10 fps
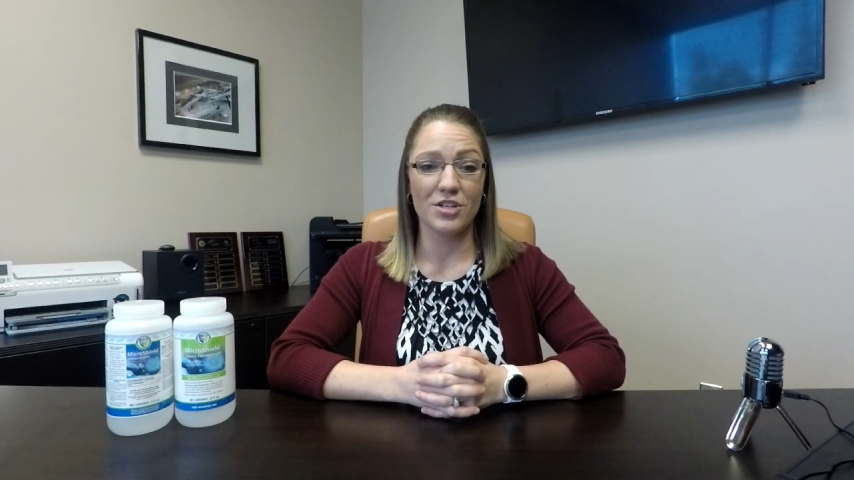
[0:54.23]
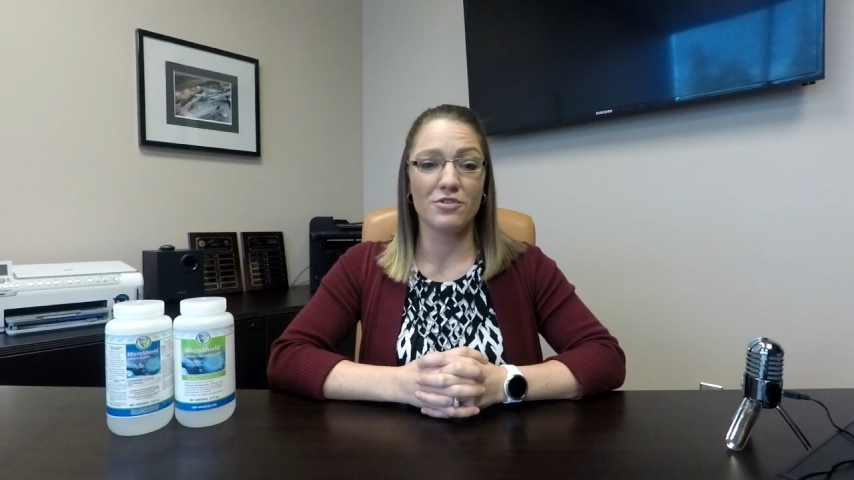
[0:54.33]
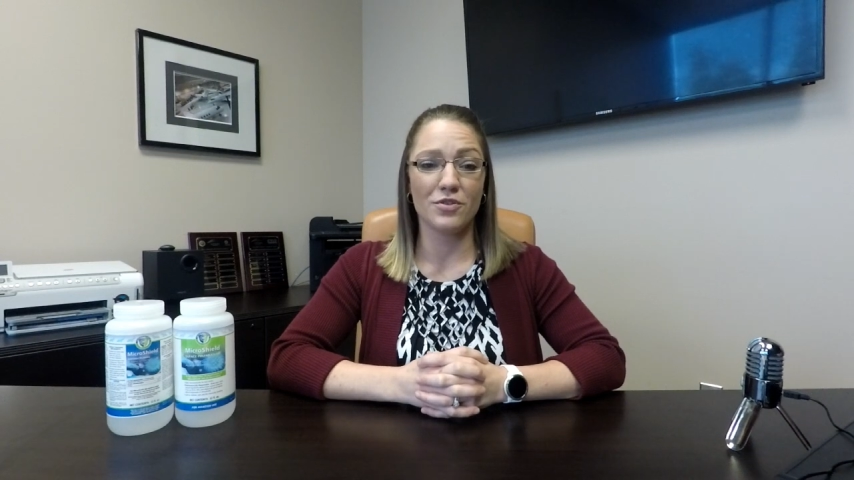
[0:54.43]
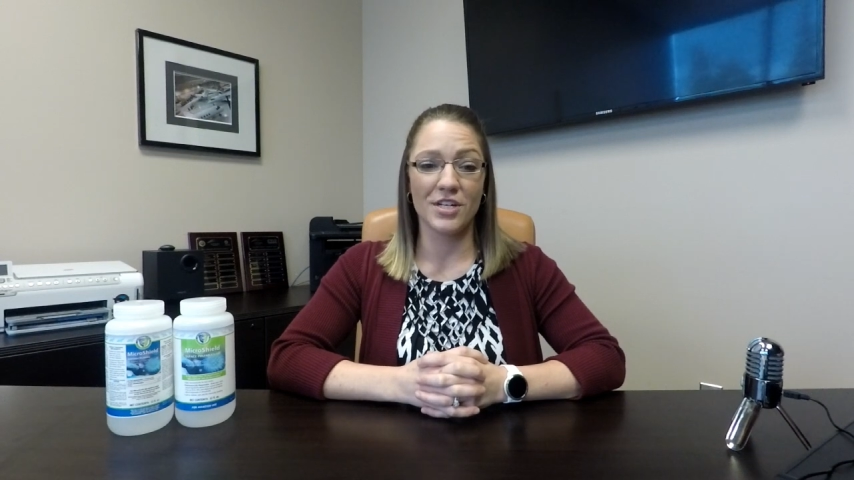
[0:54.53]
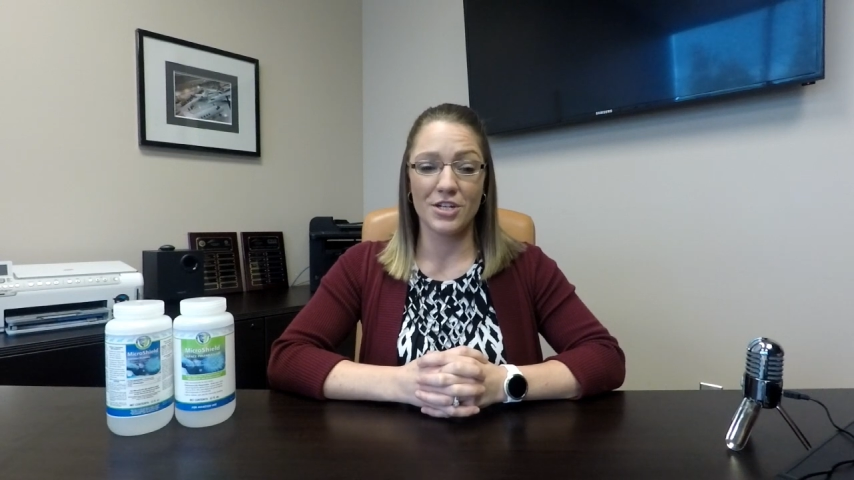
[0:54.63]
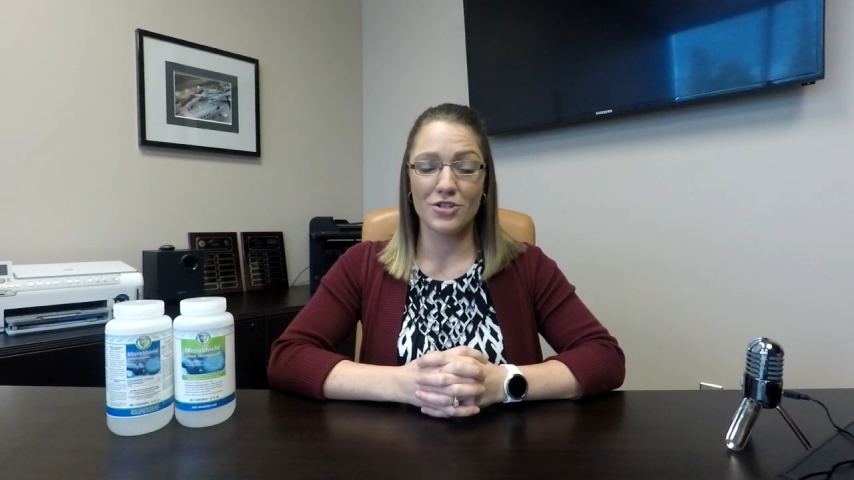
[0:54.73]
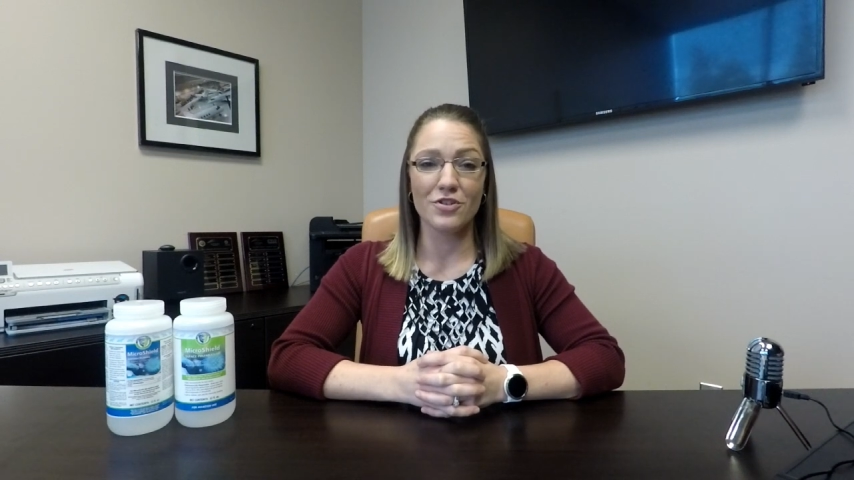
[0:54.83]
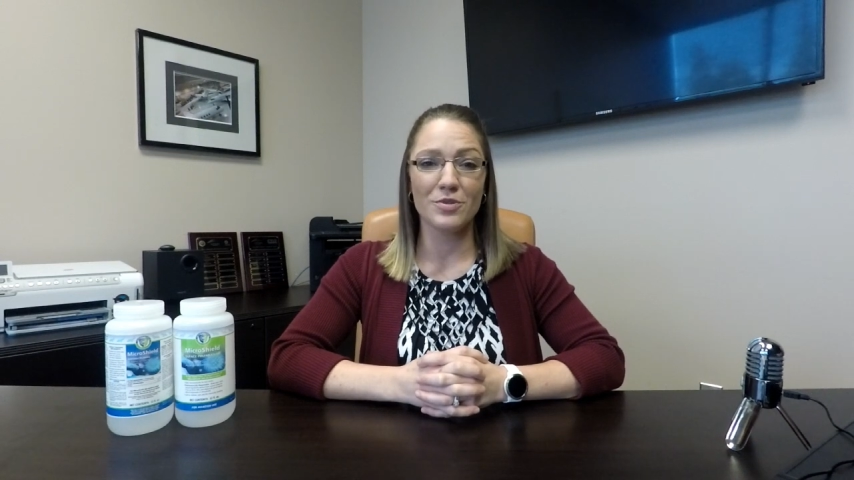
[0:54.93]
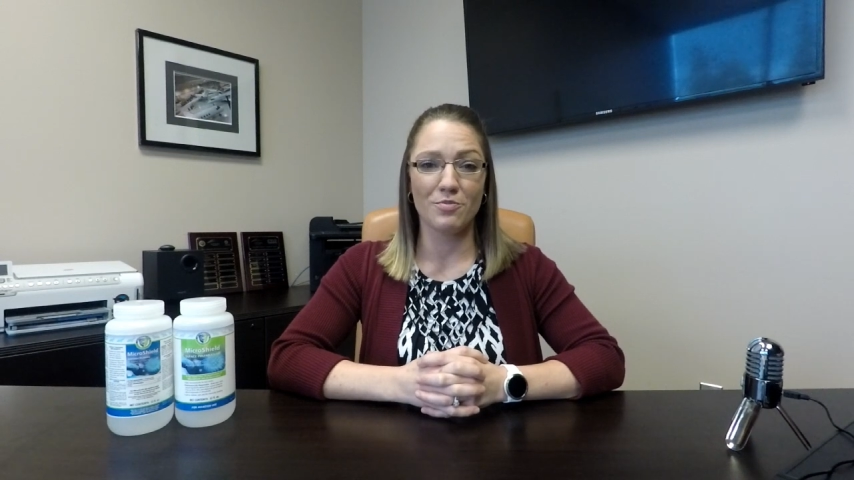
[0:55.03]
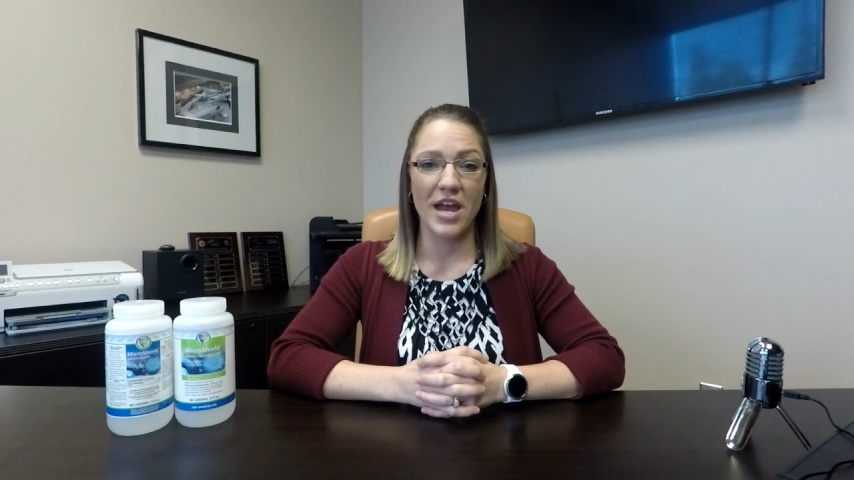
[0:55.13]
of
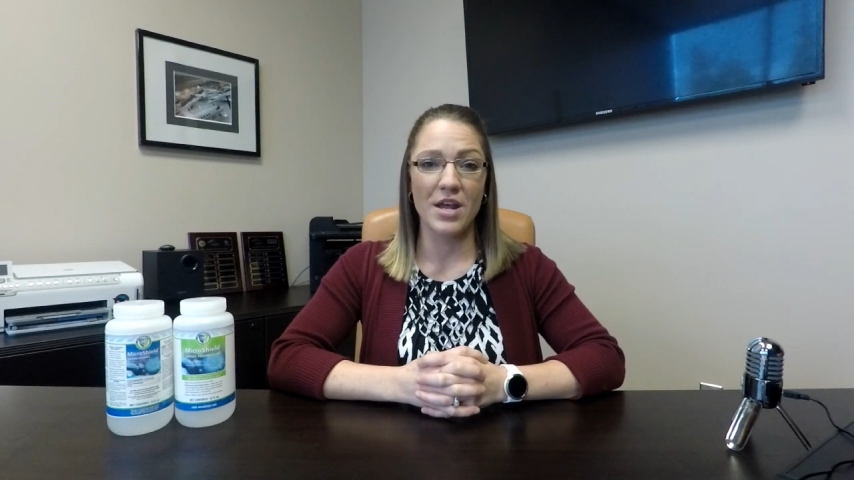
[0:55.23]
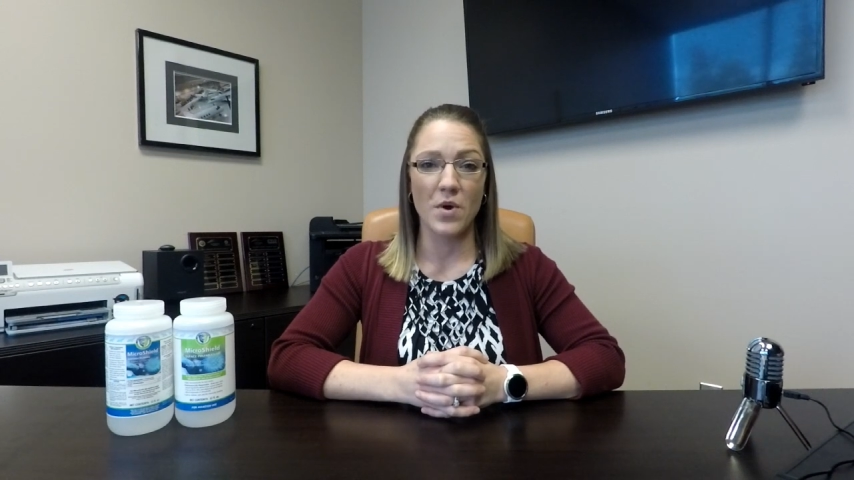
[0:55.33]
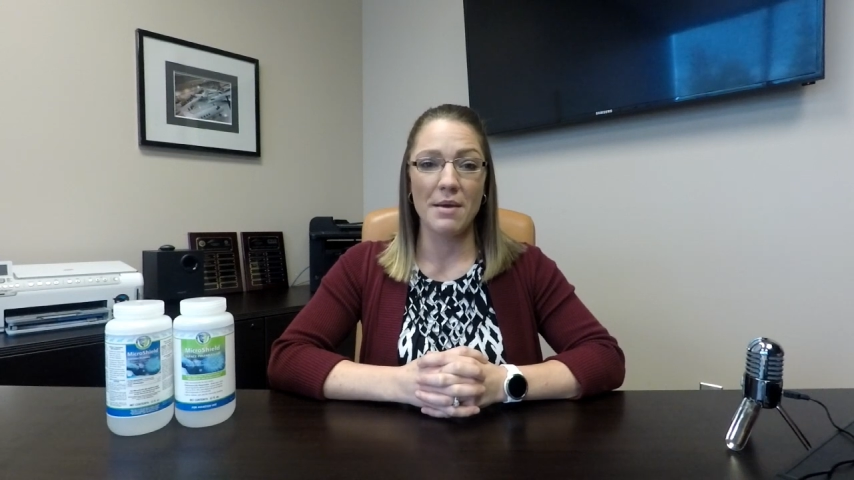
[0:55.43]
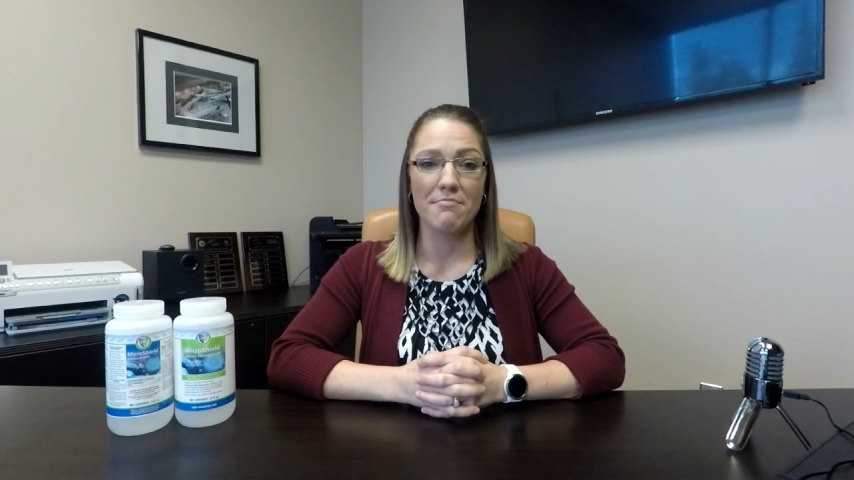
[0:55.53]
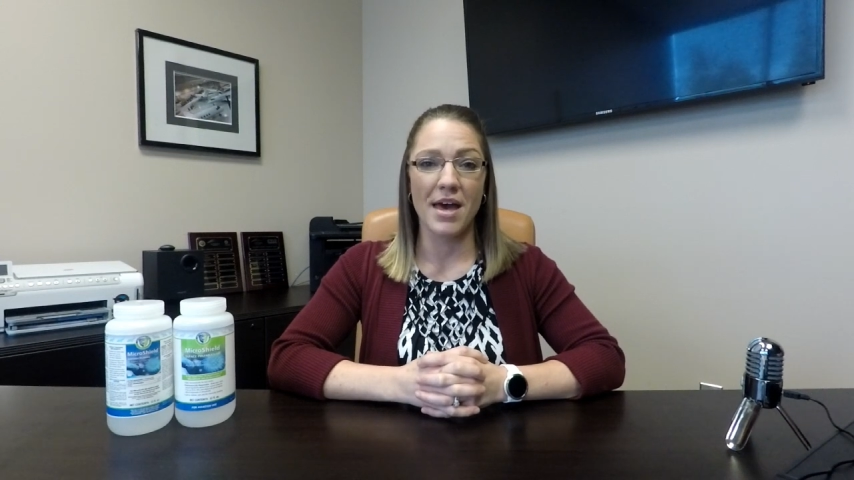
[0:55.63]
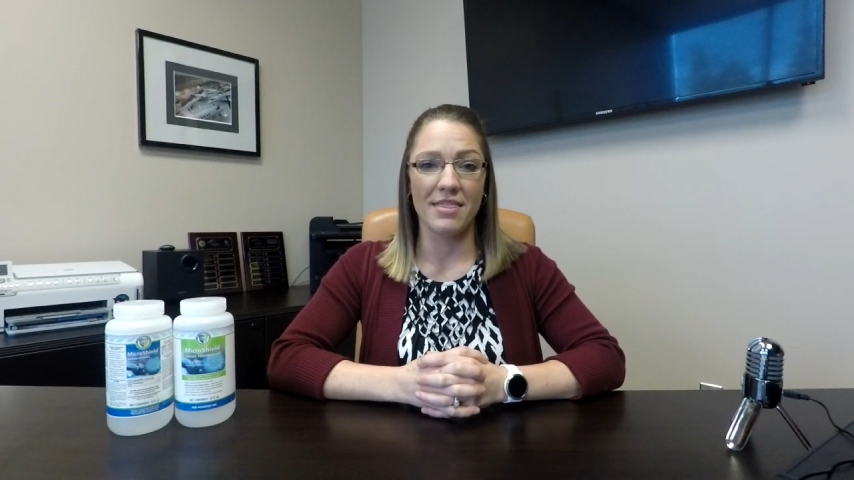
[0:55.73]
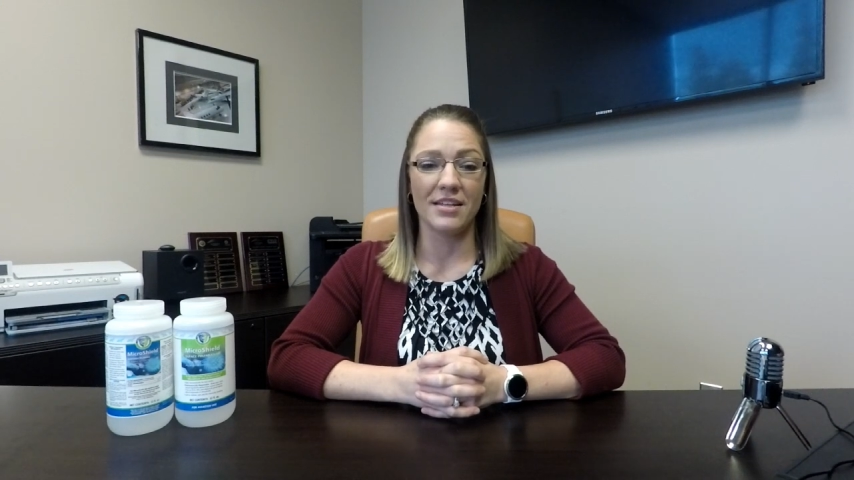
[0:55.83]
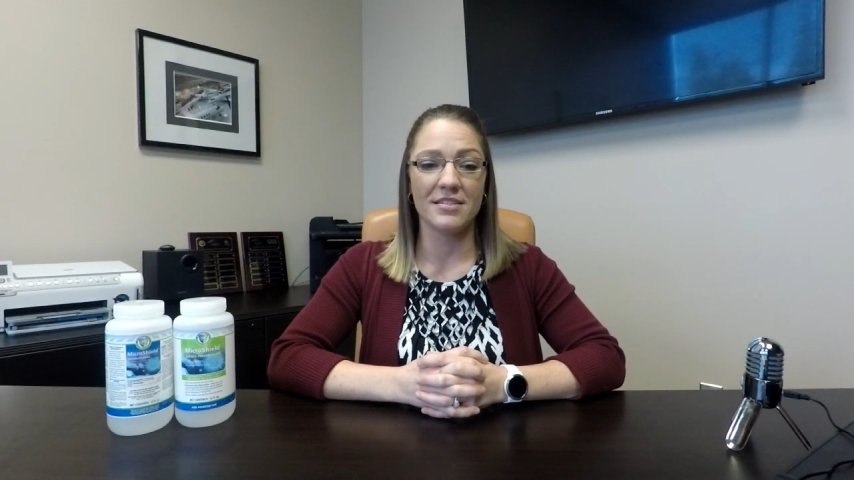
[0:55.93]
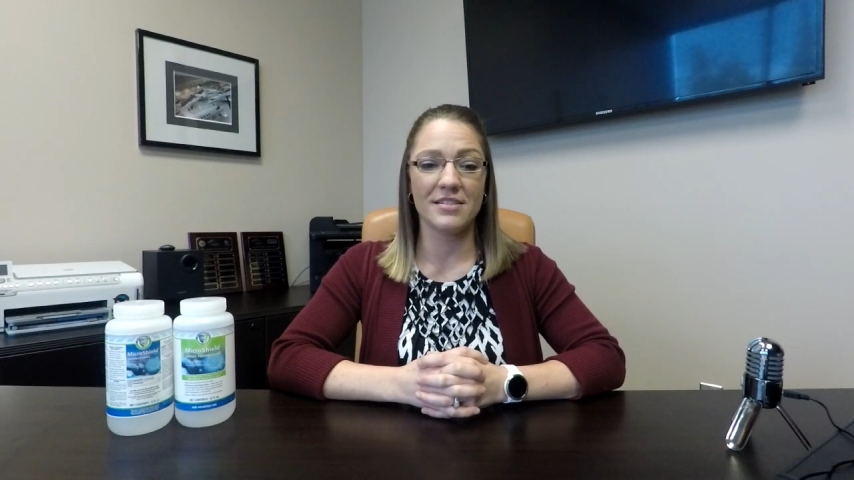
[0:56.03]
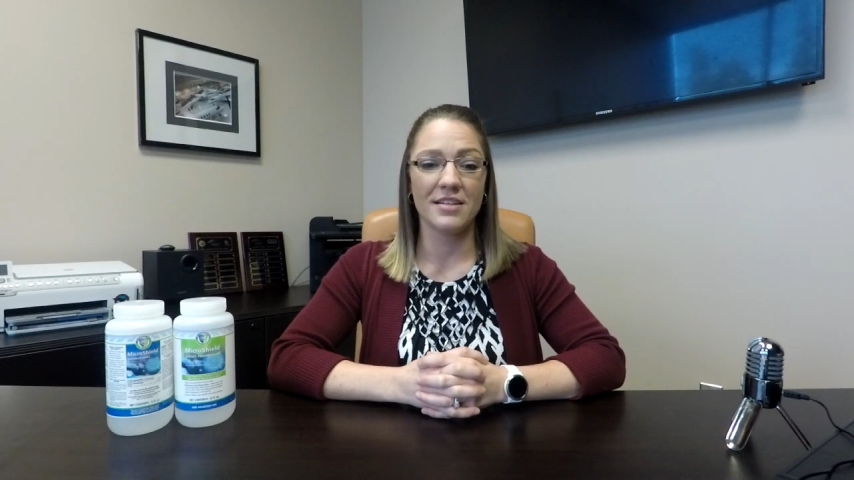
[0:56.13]
traditional spray and wipe
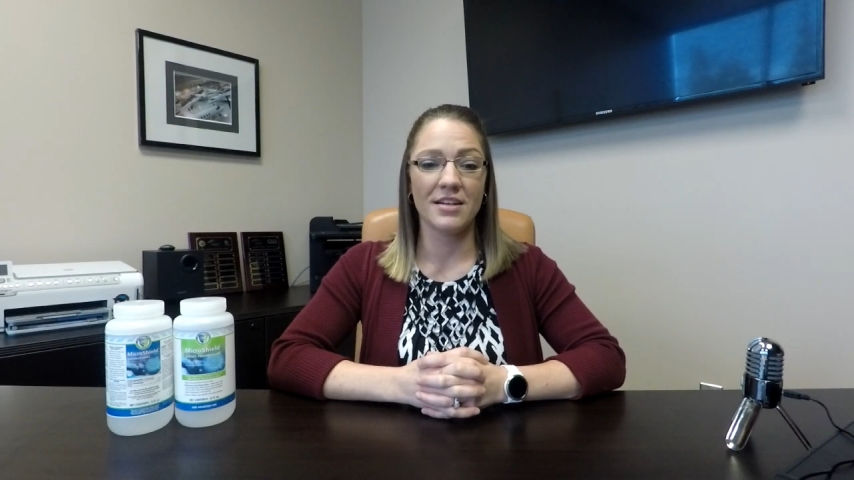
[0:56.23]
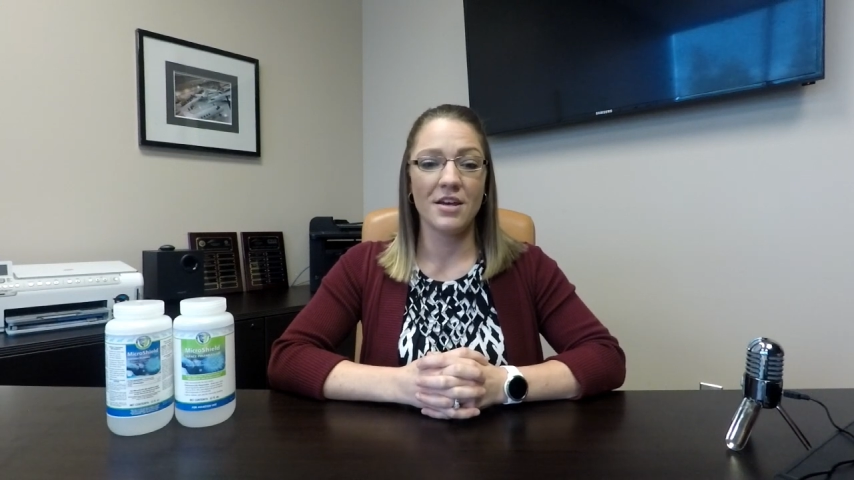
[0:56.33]
methods.